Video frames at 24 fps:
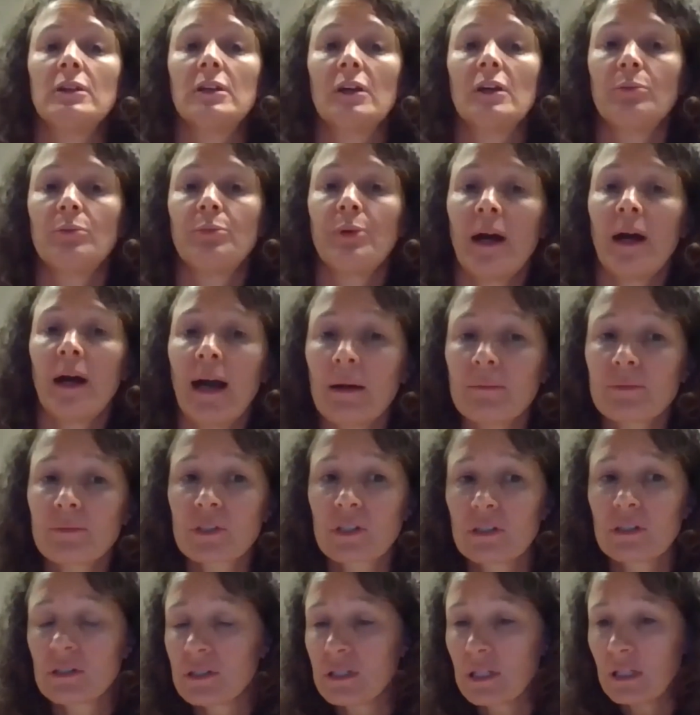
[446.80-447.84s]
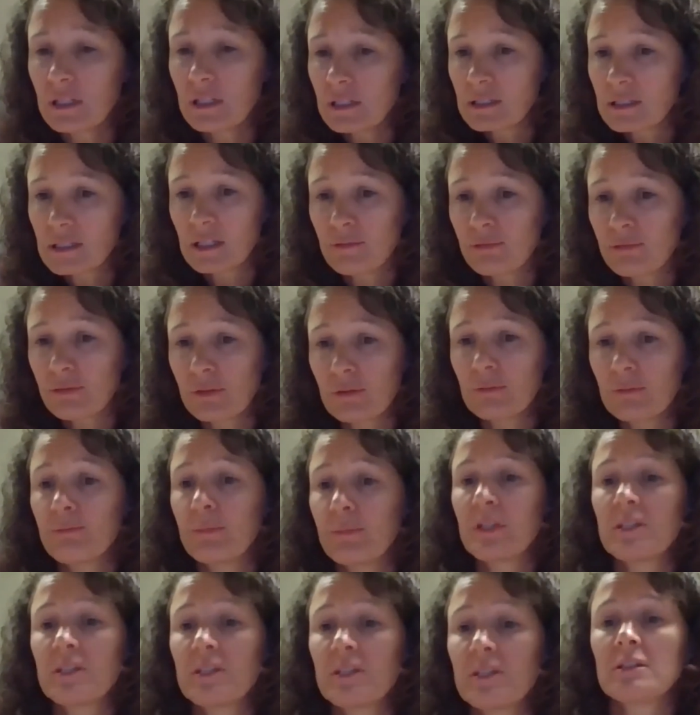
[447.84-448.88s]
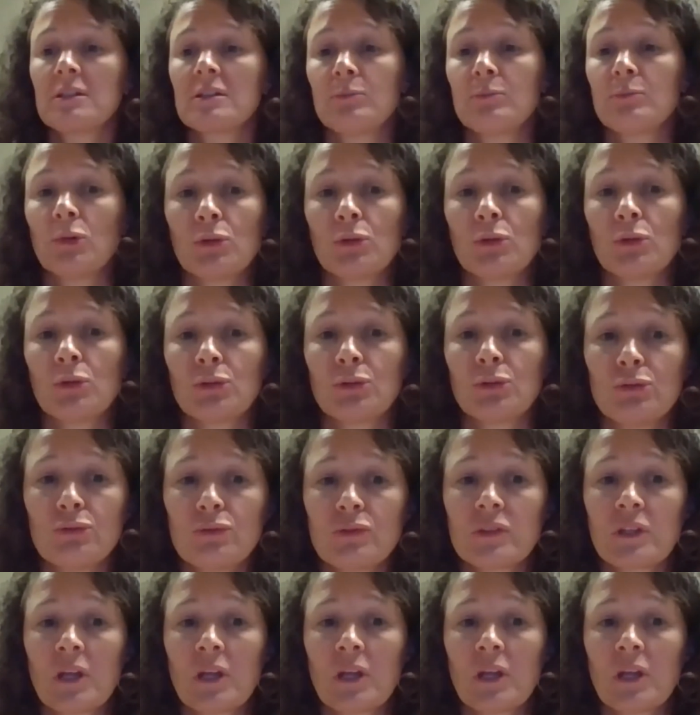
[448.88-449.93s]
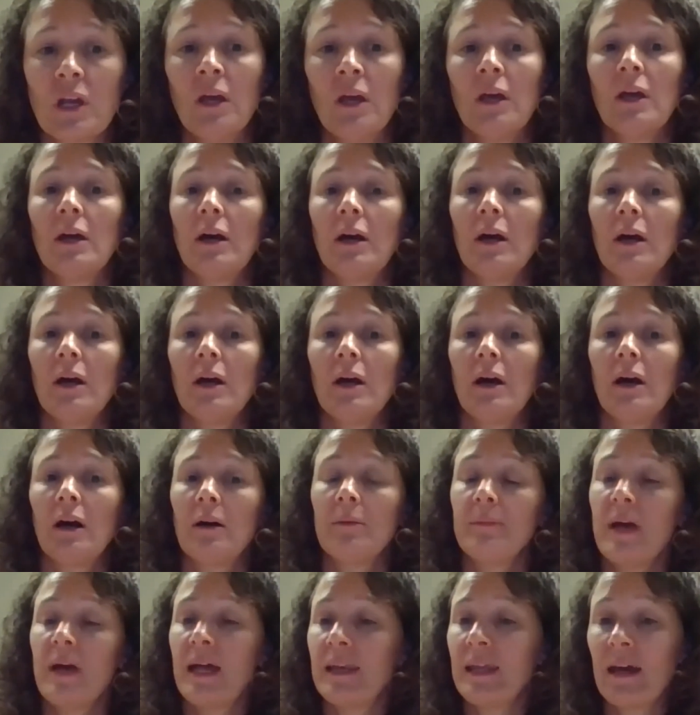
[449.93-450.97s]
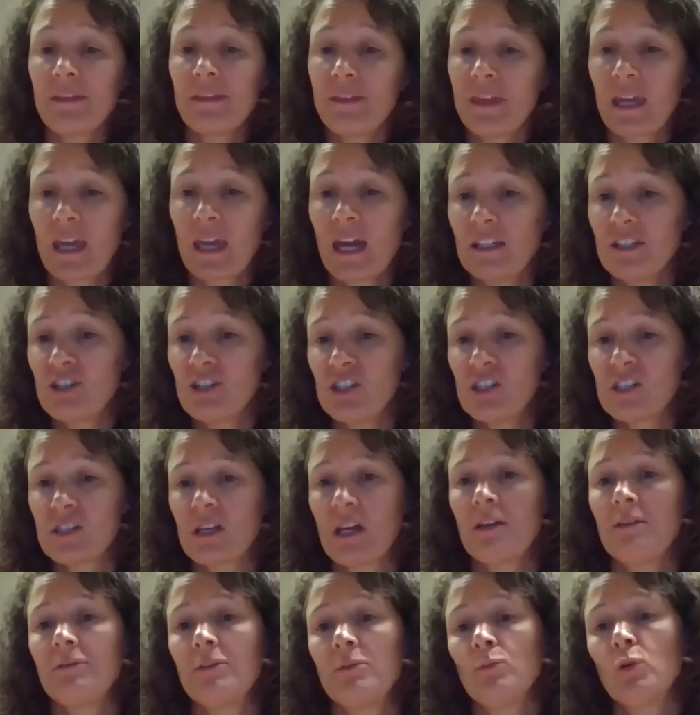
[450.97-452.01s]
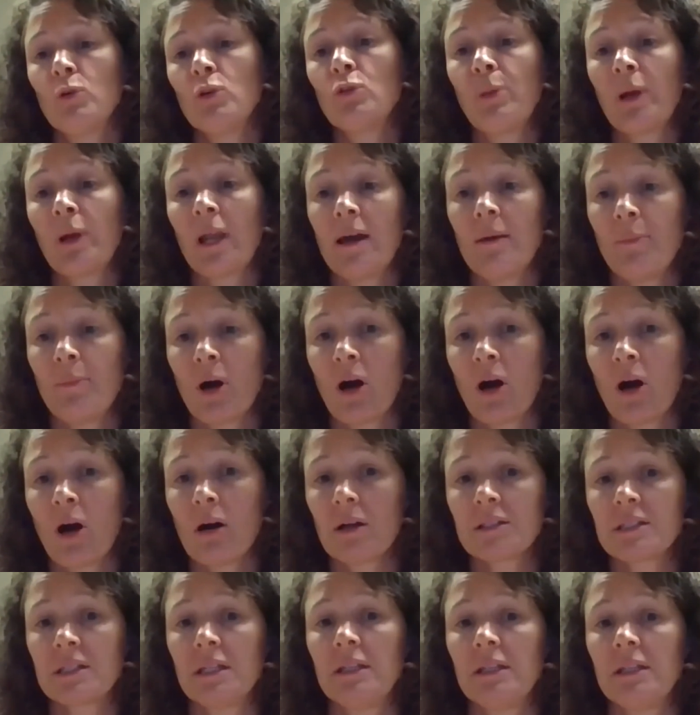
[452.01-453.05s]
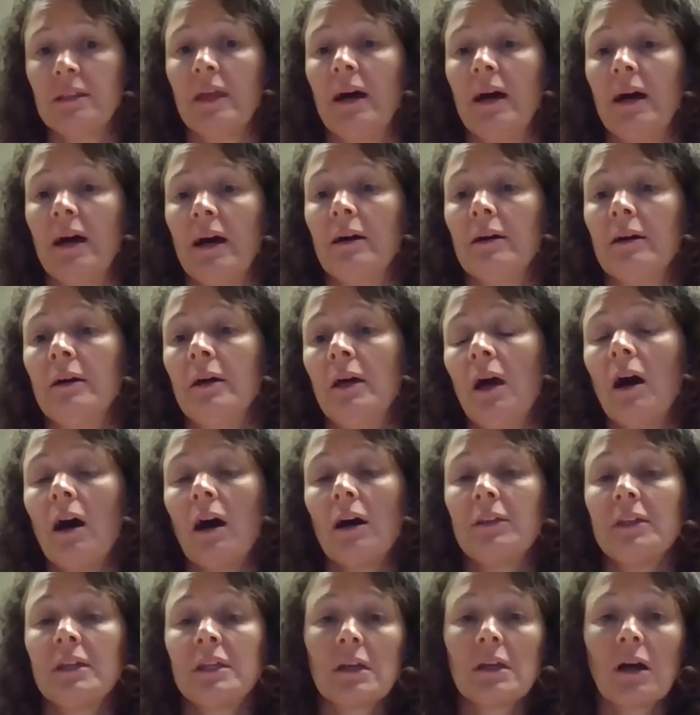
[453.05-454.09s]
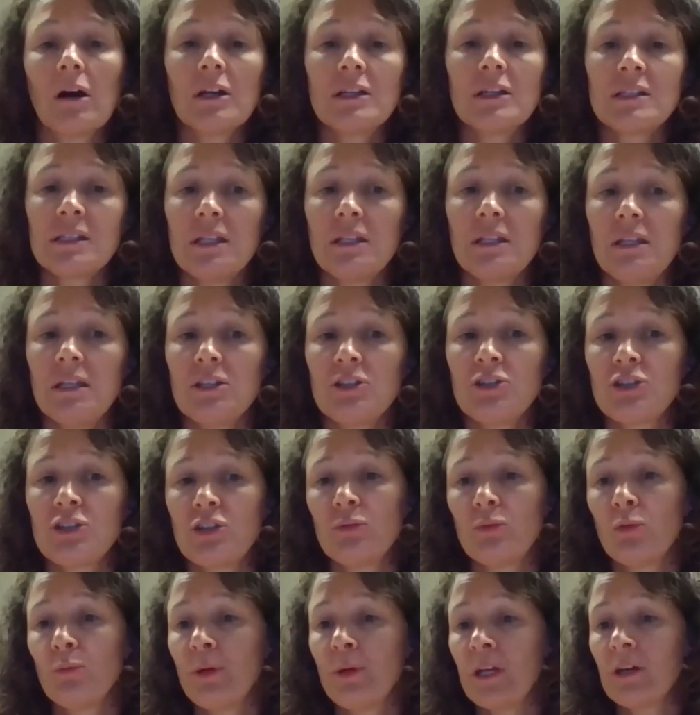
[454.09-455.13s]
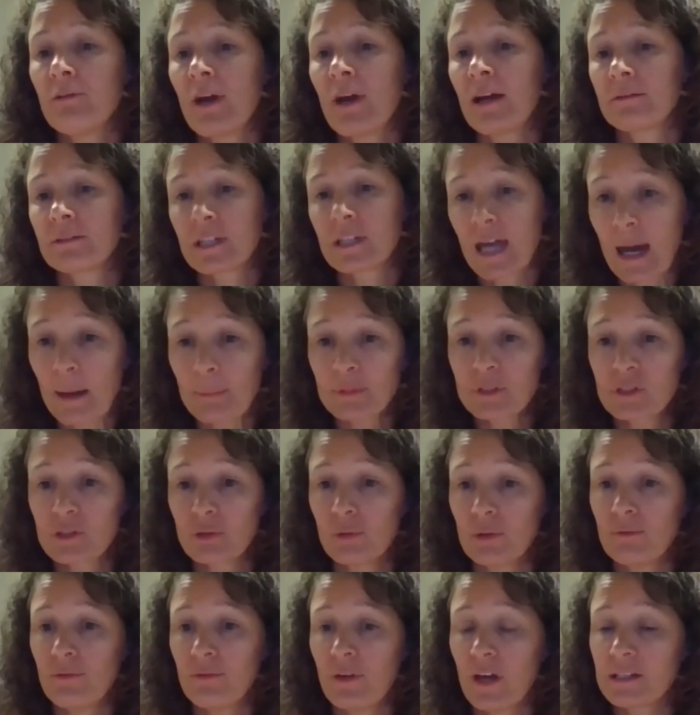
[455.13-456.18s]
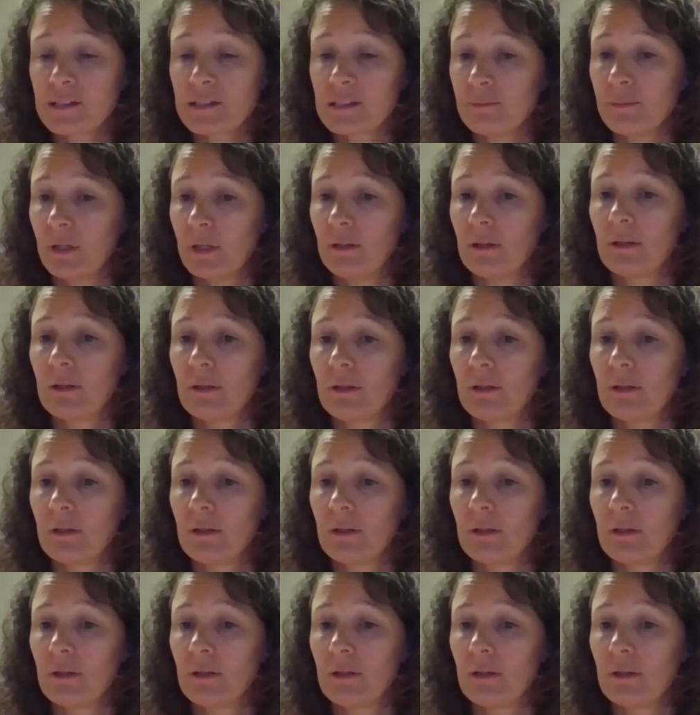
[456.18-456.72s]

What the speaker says: perhaps consider different business models. And I think energy saving will play a part in that. I see the issue will be around capital investment,